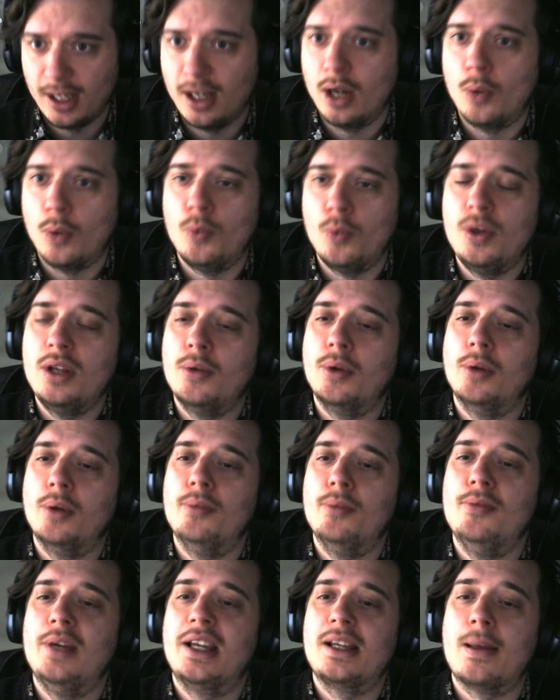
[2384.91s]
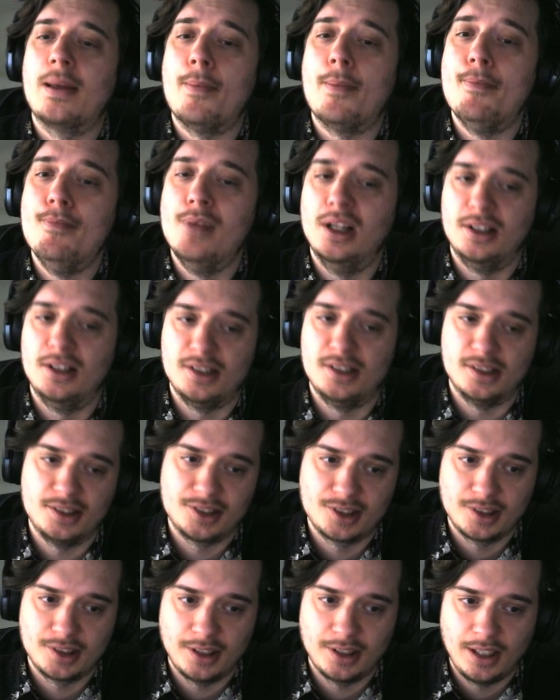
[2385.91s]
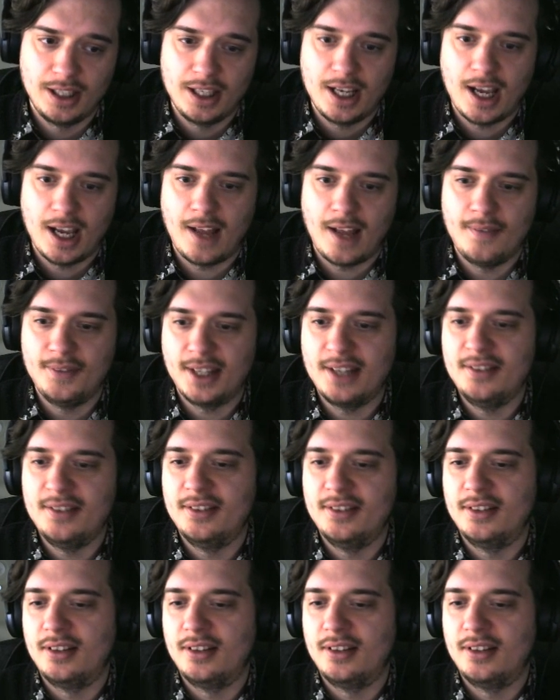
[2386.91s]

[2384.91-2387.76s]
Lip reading: we will make millions. And then